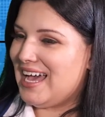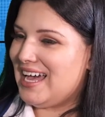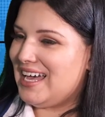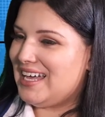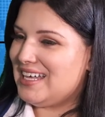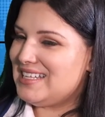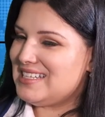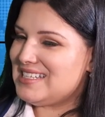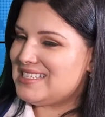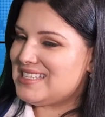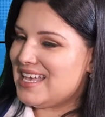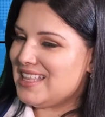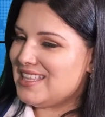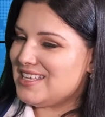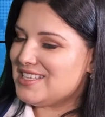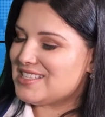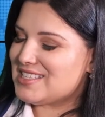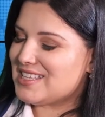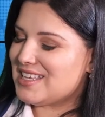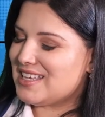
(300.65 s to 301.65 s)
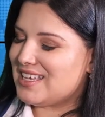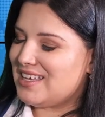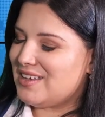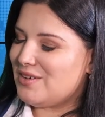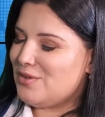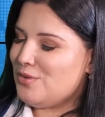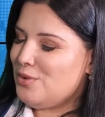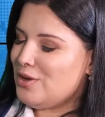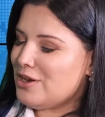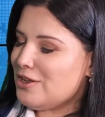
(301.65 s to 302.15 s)
Uh, tell us,
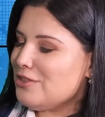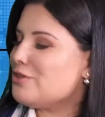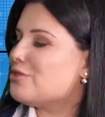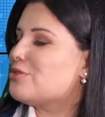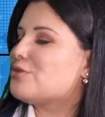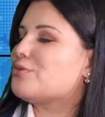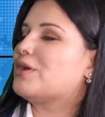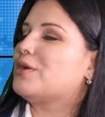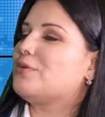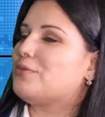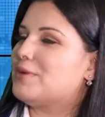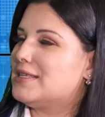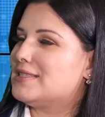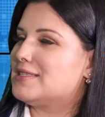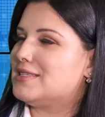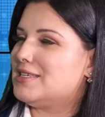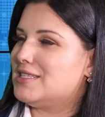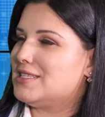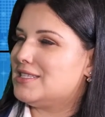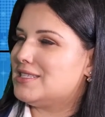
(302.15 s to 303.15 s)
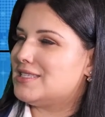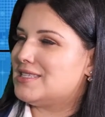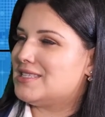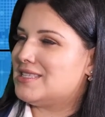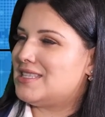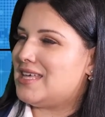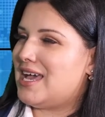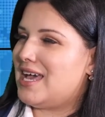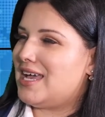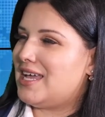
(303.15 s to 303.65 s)
uh, what are the three
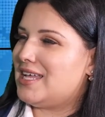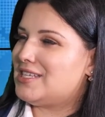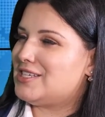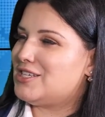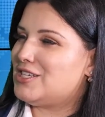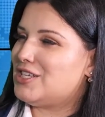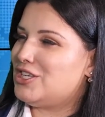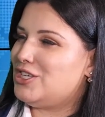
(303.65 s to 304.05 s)
reasons that